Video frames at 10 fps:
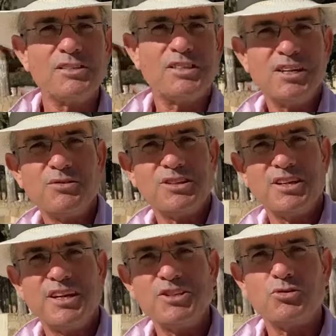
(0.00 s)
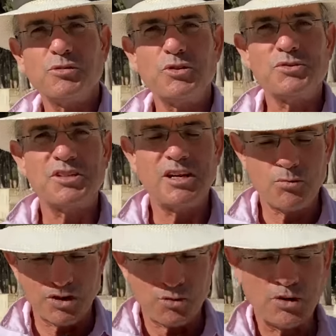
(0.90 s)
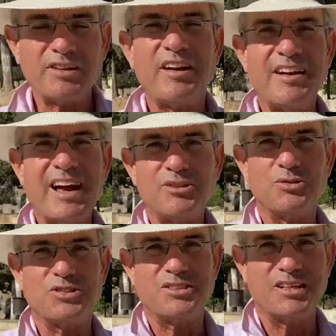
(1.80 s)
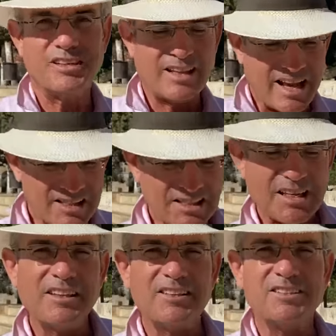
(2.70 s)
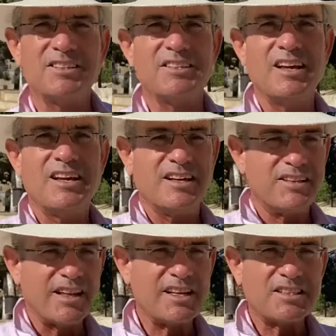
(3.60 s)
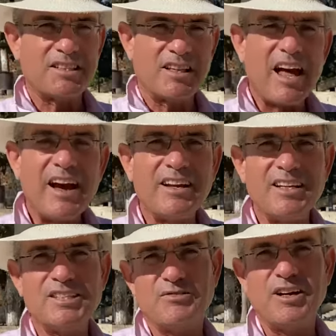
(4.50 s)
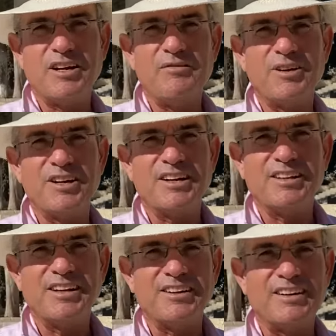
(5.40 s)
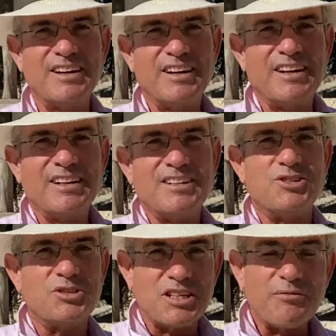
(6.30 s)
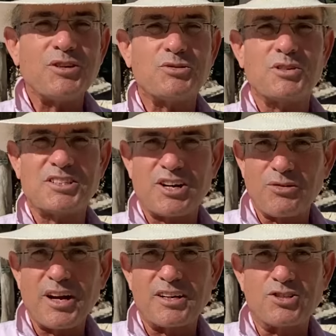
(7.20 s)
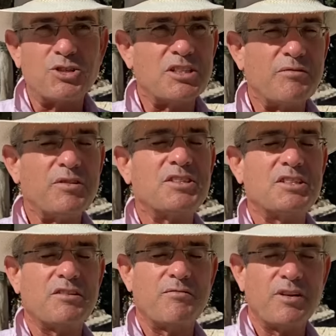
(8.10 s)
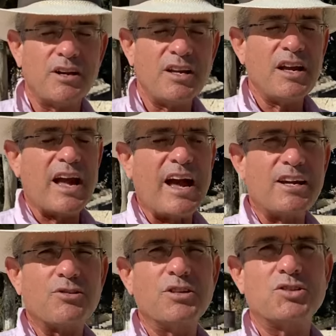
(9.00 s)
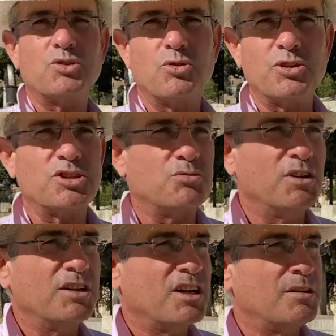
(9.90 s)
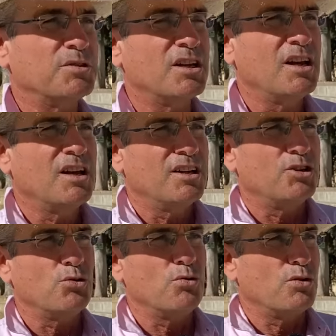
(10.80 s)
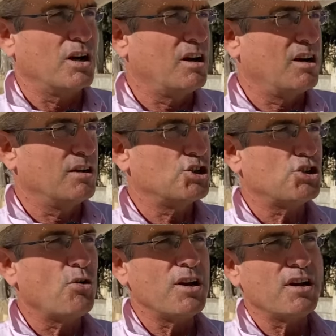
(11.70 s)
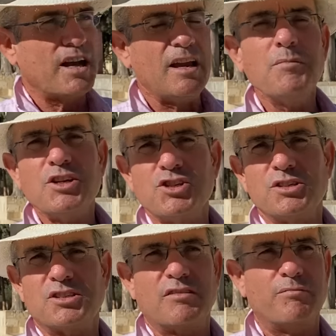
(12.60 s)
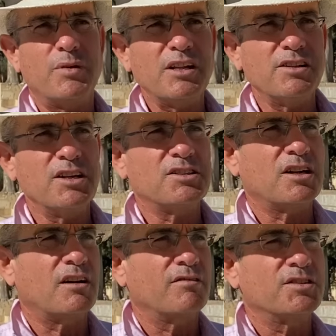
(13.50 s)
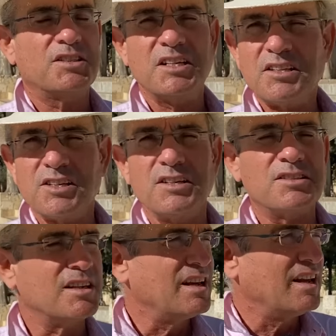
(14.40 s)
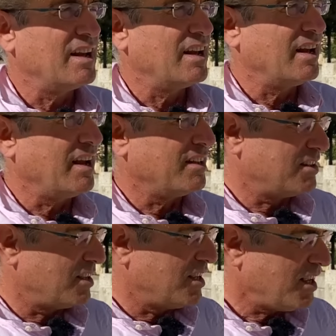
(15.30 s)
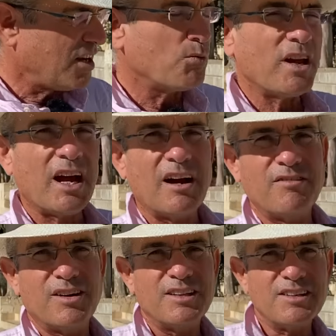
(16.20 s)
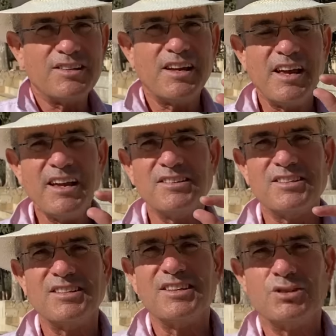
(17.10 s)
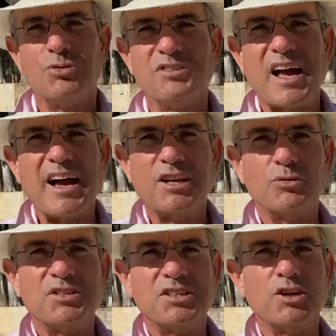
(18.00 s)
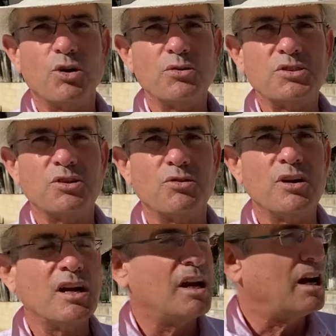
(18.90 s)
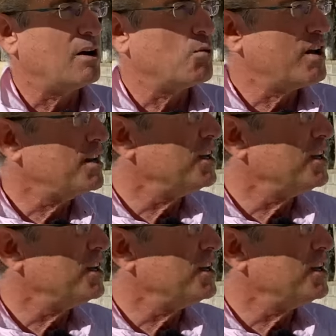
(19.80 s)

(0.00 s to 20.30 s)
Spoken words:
is here at the Israel Museum, where the word Thanatos in the last sentence, in the last line, is very, very clear. Josephus was correct. Josephus is a very accurate source when it comes to showing images of buildings, of cities, and here we have a little hint to his accuracy also when